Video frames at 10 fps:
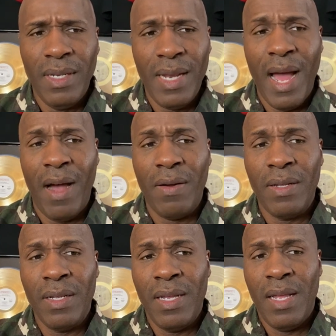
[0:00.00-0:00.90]
Now,
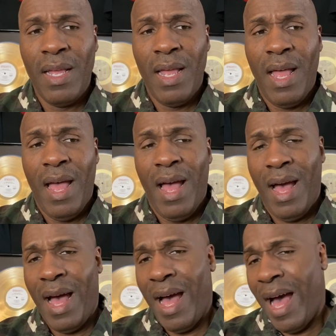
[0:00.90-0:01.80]

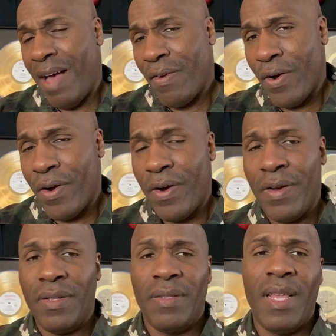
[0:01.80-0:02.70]
I've
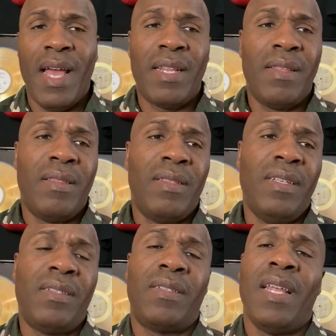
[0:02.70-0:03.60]
heard that
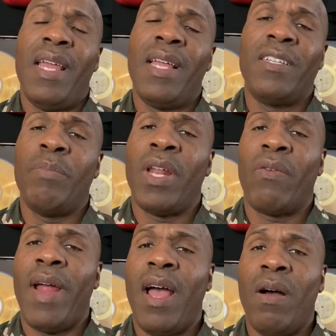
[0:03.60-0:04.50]
this thing has been
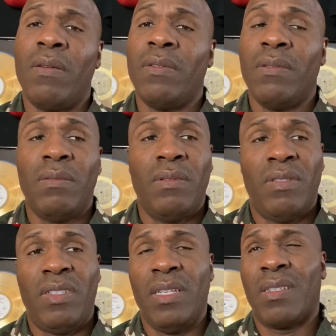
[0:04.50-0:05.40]
around
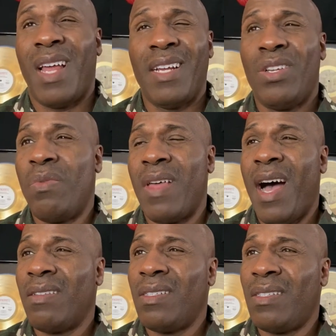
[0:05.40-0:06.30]
since like
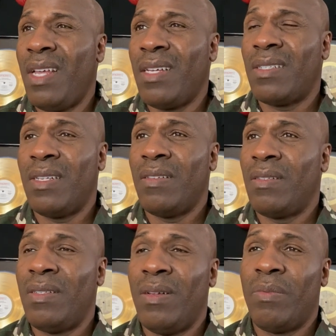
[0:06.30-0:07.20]
2006.
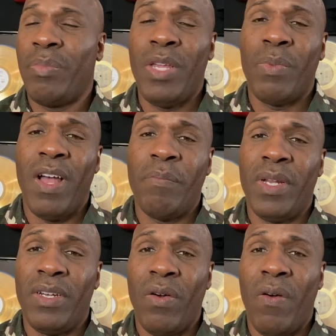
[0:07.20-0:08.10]
You know, people have
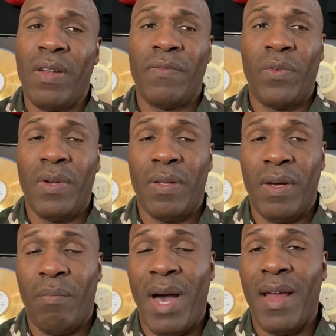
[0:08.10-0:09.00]
been knowing for
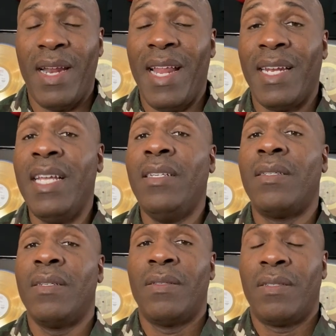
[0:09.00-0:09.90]
about it at
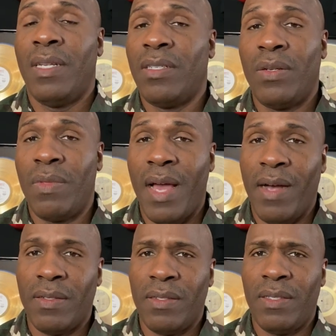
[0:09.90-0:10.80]
least since
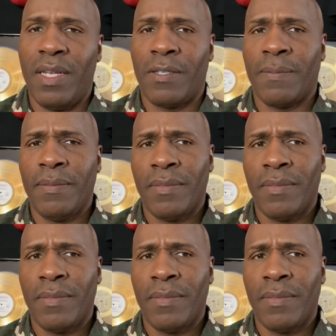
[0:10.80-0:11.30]
2006.